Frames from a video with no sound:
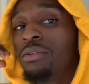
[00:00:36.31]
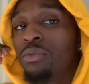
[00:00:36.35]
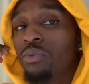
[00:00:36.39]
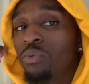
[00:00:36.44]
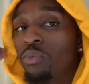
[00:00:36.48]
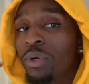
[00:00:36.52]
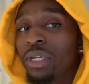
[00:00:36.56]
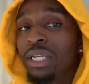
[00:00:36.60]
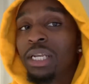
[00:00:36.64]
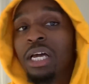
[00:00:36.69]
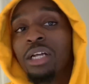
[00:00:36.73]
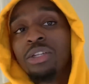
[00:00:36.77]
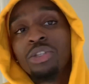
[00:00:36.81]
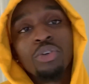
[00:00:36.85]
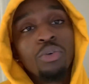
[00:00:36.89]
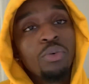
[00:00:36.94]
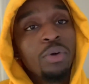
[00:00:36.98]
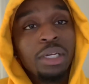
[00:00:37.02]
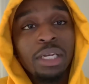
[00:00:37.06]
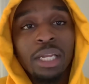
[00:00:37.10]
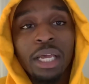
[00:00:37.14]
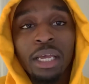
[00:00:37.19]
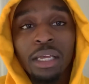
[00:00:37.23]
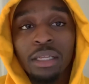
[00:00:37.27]
We not
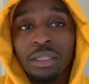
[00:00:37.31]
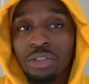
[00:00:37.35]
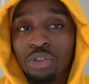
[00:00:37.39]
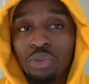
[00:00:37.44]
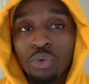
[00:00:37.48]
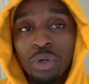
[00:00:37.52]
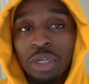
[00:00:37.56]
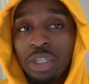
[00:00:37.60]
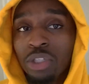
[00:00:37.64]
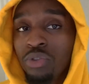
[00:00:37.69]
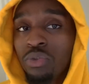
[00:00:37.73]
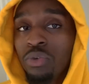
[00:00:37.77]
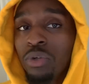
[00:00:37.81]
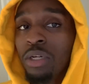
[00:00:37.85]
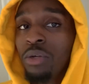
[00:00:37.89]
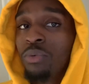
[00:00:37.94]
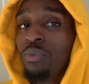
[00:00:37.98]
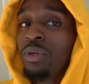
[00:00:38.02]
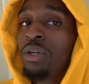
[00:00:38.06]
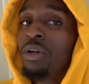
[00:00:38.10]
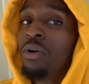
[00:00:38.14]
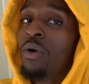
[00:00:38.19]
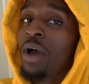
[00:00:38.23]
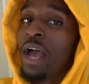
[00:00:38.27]
doing that. 2020,
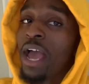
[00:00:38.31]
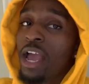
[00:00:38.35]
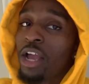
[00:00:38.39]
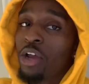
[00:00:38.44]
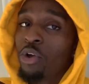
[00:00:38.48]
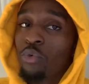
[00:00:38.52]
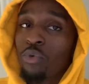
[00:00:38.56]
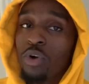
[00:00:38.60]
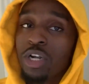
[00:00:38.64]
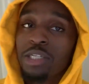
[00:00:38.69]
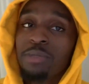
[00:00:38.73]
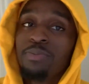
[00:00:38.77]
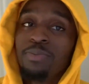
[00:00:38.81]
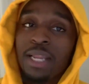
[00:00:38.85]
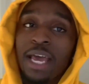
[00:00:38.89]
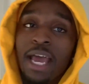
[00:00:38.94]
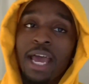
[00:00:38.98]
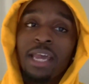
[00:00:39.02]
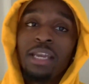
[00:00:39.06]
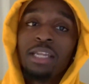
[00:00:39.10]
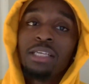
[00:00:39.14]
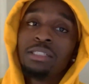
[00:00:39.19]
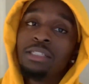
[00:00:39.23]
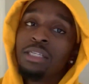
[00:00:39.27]
we gonna have crisp
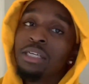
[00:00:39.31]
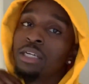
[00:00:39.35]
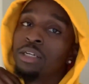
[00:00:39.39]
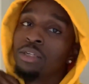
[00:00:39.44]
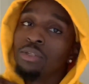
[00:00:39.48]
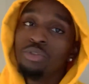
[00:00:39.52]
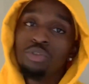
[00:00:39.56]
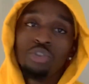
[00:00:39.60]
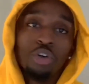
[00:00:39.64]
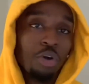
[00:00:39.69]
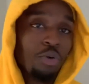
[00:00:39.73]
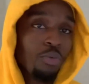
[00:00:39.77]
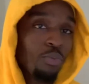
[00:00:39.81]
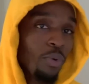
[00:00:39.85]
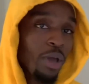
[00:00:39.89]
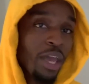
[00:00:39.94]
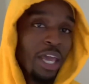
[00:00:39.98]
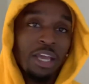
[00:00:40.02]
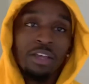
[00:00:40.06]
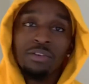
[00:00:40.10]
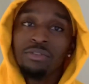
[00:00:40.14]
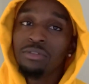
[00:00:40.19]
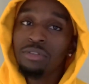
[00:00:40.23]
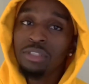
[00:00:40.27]
linings, dark
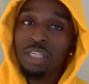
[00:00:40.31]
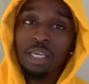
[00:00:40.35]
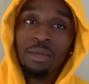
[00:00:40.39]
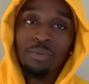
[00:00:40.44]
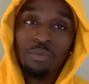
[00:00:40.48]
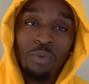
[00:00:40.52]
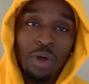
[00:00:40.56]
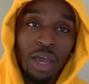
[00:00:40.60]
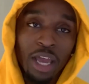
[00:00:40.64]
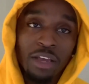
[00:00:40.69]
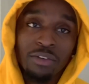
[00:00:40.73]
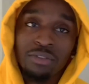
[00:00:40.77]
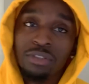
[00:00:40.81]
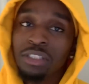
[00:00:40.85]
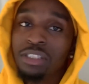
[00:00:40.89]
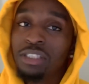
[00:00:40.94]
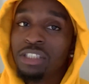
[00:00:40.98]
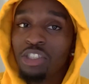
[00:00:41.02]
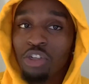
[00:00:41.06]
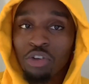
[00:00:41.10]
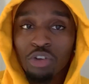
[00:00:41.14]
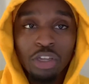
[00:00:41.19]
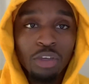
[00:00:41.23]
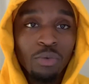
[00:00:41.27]
waves, deep waves,
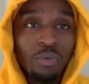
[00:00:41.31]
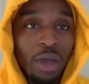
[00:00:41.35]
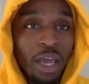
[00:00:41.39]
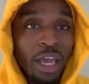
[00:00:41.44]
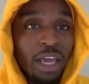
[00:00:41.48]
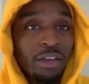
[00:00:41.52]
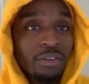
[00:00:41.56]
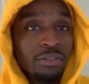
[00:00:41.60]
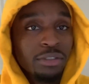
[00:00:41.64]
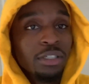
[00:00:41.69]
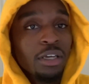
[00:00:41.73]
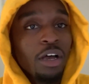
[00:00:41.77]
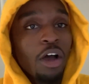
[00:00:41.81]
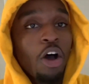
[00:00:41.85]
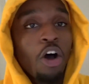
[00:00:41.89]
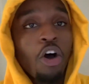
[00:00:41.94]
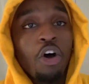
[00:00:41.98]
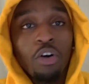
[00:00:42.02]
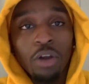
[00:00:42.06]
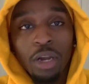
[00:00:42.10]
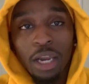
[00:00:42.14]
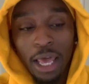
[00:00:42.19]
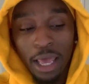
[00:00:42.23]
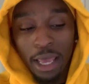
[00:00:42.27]
silky waves,
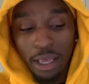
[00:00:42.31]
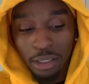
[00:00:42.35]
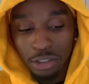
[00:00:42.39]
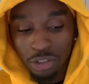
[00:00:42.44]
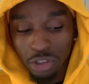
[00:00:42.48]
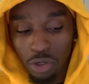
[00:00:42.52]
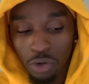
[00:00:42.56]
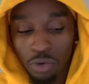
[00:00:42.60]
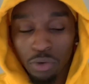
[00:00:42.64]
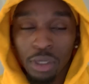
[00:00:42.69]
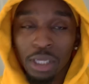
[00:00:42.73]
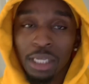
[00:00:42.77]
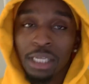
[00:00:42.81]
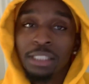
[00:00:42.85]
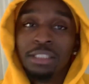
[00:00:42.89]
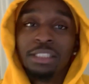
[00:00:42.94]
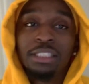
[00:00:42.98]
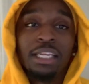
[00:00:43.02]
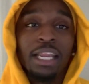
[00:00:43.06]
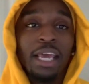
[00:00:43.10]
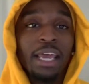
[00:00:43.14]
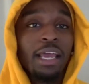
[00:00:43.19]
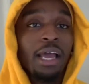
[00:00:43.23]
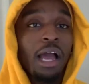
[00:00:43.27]
all that. So
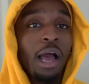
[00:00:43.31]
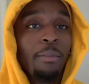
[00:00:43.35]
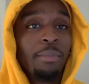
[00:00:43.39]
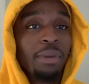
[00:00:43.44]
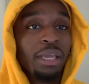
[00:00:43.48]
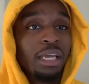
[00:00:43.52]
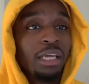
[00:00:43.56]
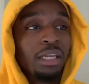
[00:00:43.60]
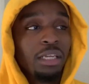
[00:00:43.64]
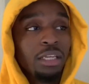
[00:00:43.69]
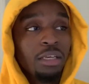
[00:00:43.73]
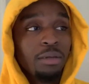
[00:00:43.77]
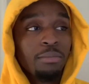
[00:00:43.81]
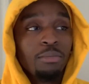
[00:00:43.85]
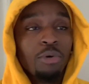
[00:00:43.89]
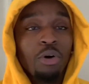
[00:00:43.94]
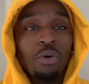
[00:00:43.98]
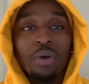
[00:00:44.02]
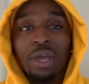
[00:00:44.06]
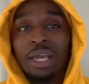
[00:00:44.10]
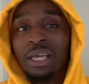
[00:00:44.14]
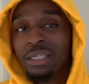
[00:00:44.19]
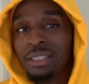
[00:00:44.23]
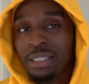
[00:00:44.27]
today, I'm gonna get a little
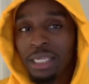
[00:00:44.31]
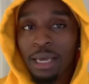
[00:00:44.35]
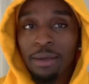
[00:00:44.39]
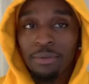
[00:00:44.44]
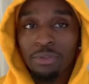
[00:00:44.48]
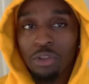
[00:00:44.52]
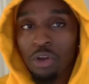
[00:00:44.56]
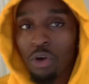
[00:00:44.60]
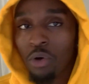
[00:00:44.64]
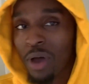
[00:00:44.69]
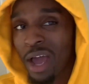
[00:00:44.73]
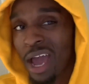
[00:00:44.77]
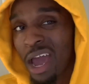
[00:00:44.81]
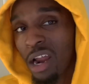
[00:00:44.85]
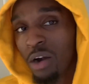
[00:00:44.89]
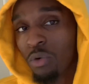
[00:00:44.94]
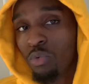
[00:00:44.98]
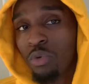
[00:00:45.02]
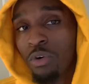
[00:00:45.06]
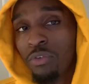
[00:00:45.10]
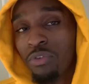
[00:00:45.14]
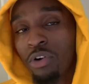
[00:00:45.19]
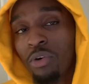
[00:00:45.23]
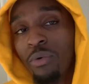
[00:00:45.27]
more in depth on how to
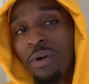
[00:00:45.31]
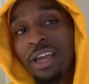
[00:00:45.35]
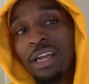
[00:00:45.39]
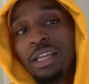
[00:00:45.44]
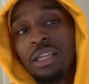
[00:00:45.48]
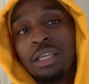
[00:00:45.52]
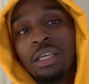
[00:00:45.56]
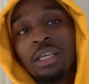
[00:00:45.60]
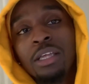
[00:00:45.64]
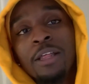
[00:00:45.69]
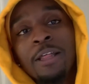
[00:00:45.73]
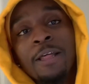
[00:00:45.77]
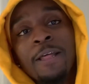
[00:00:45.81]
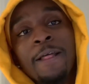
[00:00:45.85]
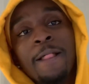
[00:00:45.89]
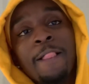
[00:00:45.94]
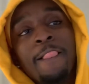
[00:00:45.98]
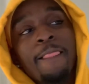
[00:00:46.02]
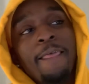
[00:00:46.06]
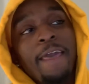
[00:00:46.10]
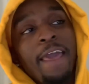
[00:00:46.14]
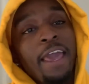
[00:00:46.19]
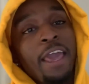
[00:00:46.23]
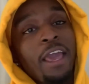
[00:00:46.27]
woof correctly
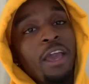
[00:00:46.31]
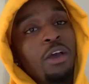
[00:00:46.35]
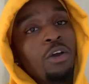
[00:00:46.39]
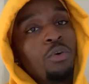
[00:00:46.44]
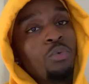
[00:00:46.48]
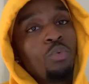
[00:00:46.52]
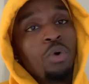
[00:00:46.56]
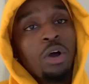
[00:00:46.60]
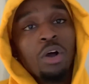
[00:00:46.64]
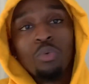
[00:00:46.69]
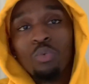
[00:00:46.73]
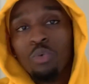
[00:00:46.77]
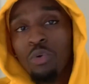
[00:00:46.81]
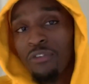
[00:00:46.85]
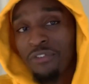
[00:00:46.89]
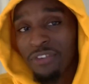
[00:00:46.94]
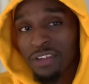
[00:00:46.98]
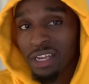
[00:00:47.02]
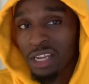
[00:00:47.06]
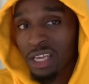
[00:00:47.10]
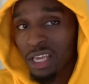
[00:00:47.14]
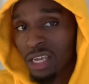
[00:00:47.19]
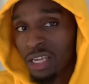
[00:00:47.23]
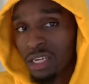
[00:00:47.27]
and what
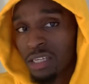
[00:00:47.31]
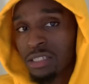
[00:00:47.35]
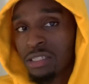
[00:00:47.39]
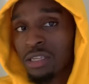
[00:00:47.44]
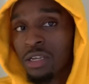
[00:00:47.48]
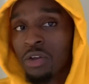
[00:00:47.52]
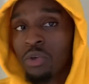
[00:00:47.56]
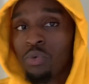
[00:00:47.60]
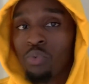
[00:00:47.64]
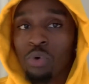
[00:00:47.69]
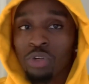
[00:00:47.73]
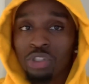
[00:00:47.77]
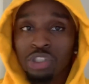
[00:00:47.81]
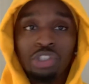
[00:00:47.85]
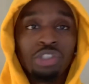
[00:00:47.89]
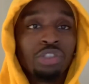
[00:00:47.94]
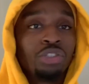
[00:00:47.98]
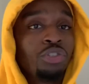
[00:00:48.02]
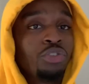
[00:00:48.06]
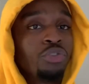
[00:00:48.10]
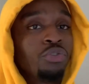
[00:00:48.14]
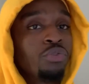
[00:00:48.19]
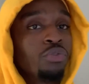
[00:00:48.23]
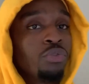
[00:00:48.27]
woofing is, what you should
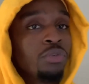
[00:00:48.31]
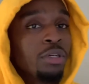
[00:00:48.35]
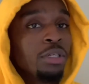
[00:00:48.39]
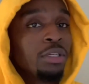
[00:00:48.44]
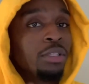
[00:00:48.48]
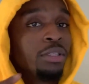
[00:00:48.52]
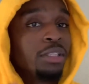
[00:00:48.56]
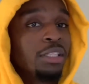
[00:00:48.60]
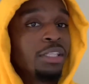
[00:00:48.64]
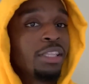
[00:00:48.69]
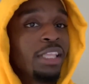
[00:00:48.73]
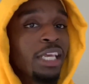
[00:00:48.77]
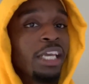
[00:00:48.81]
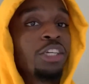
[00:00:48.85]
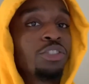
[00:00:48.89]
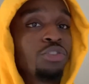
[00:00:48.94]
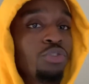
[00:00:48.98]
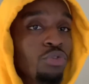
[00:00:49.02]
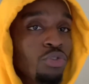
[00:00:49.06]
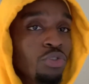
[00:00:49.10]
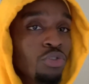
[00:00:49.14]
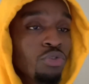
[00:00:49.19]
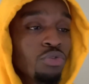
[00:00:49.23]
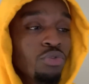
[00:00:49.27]
do, things you
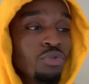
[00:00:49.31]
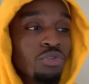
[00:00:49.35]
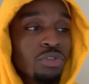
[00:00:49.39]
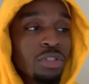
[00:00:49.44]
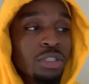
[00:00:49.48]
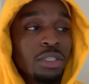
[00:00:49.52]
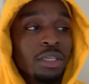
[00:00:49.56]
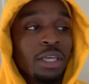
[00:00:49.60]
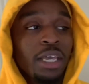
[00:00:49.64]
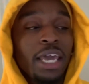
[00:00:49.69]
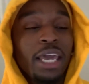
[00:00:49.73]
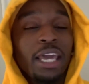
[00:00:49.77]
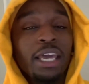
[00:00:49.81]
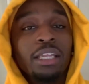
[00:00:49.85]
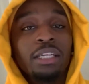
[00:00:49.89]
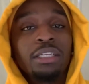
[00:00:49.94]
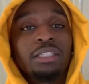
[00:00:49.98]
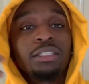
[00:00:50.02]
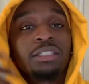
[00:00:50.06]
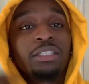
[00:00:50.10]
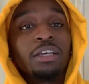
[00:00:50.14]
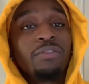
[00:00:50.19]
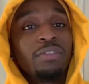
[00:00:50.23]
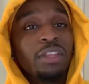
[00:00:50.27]
use, and the
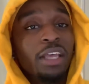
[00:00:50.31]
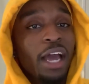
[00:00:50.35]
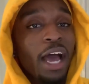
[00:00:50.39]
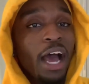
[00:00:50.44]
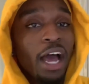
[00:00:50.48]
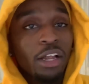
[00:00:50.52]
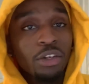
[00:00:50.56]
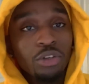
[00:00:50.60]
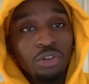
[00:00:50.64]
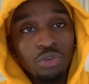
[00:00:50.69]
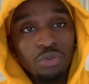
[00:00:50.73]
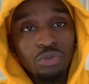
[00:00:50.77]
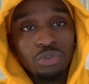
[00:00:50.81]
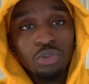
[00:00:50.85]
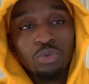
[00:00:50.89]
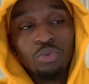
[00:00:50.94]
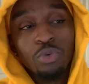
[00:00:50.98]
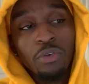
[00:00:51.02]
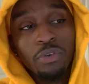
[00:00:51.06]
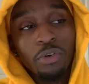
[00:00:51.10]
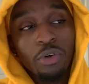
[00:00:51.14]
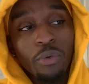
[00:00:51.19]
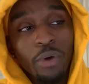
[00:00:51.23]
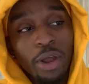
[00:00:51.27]
stuff that I do to
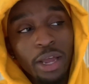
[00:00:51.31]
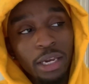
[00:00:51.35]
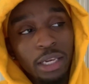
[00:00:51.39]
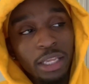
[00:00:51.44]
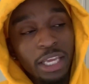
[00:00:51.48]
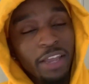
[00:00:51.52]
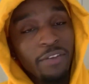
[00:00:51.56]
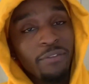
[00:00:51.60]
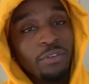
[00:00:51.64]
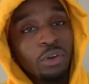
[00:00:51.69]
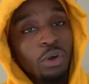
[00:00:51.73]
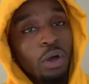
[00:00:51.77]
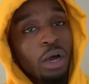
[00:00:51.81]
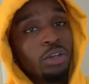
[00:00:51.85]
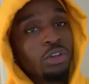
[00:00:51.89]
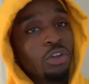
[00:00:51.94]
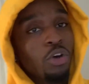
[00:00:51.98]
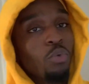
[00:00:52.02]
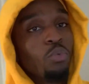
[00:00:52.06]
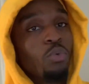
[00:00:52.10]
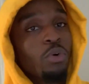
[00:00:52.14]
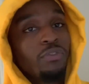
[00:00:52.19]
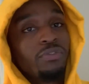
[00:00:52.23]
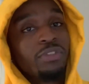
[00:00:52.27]
woof correctly, even though I
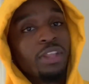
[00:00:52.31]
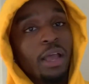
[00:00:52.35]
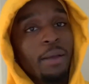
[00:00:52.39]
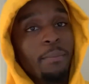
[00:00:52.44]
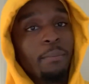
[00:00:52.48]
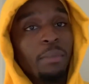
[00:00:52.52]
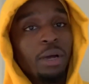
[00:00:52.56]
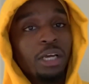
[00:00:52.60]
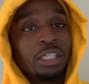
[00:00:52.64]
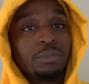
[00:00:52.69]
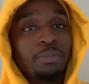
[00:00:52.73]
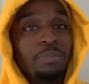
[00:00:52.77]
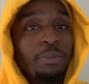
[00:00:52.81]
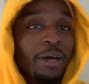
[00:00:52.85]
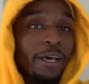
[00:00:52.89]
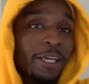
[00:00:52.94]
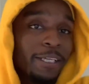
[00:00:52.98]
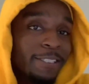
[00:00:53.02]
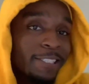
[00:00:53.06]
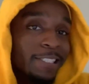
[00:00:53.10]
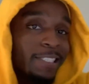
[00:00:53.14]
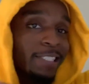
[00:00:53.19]
don't woof that much, but